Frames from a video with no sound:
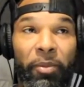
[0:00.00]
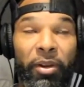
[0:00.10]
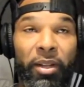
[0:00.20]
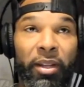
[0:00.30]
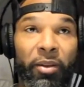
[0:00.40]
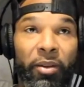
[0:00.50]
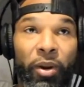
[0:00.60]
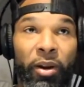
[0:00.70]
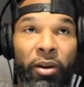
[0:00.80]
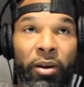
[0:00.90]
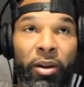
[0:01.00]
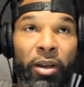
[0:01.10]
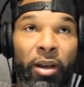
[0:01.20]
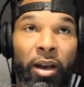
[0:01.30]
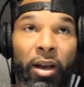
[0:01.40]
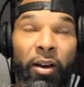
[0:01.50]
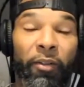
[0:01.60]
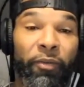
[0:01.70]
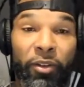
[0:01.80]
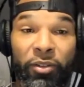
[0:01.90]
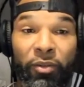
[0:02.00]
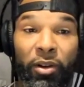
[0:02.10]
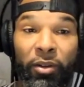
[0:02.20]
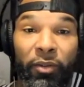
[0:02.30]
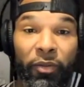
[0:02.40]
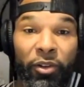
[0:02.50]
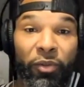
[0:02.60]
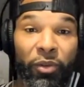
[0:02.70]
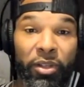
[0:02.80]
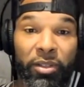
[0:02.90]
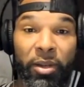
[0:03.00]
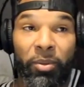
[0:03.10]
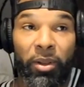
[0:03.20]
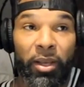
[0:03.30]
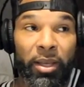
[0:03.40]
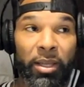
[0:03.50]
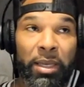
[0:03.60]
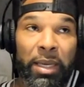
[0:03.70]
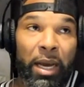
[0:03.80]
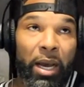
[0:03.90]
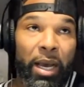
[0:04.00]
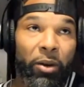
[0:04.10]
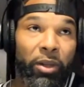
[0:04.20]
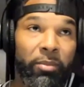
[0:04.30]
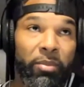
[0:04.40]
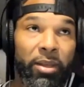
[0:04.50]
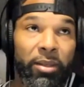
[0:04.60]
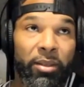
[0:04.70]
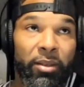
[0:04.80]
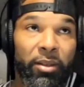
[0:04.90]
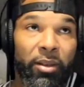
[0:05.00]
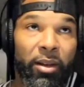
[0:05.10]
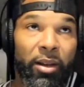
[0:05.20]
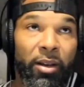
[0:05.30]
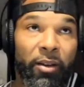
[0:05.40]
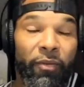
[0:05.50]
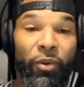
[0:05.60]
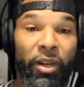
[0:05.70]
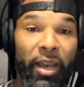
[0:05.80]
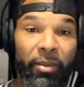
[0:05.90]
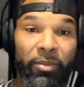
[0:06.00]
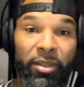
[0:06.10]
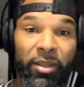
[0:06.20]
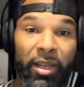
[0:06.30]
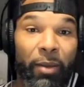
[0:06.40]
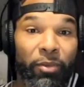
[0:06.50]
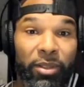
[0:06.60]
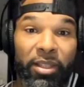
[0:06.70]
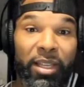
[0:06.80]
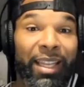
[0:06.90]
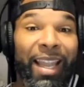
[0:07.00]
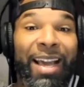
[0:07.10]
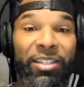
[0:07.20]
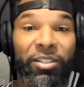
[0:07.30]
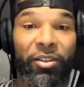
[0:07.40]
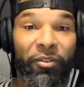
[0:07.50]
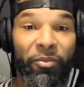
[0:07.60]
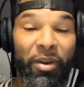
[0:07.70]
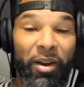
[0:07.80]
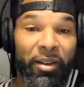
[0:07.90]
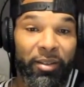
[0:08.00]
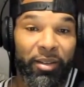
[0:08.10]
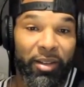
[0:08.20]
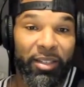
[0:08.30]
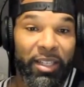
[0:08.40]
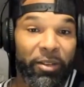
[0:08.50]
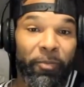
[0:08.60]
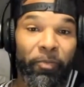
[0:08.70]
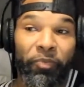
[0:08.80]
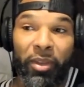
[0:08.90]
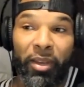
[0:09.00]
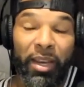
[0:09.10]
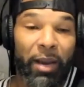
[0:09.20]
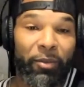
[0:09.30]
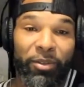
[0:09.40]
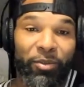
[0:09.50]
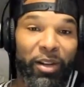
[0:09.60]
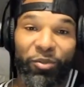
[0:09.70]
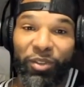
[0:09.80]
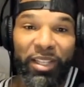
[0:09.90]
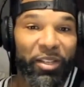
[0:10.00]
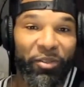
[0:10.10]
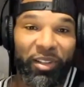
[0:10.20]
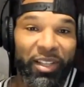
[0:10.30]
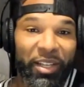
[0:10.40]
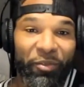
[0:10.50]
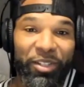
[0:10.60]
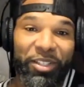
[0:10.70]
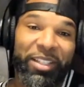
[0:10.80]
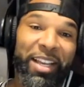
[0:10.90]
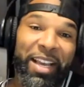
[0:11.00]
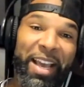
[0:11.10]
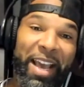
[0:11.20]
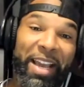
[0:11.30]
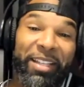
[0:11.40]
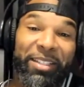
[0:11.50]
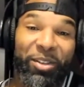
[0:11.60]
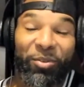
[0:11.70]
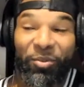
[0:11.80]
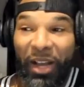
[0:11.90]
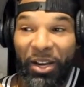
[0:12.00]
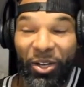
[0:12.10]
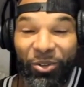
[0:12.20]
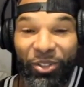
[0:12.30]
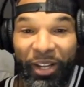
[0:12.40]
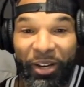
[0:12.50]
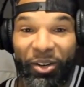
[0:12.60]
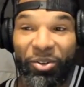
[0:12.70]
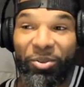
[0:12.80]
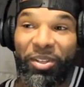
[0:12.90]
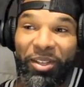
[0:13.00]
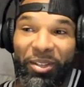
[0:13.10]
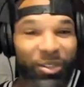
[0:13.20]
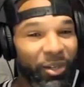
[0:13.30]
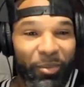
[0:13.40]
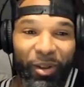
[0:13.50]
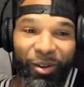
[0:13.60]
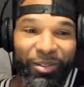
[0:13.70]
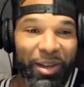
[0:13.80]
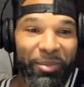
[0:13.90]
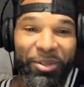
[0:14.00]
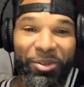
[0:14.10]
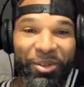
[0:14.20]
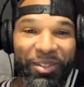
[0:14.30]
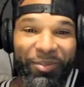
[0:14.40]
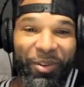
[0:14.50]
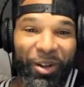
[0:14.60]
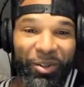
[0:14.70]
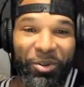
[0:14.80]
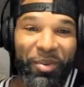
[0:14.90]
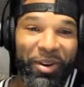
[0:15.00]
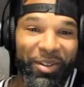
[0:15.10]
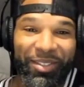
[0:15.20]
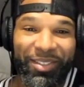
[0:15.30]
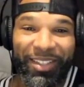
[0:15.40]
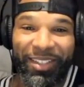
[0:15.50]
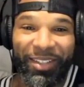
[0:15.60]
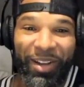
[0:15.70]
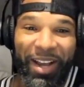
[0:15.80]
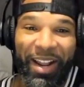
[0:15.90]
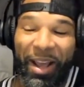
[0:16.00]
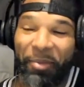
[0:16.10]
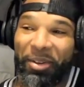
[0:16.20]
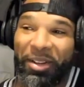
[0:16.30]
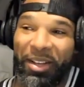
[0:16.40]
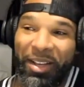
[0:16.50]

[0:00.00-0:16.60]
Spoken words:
put in it where, first of all, the first 4 years I played, I had only missed 4 games, and that was in the last year of my deal, and that was when I was leading the league in rushing. And so I negotiated a new deal. It took them a long time to do it. We all know the Bears and how that happened.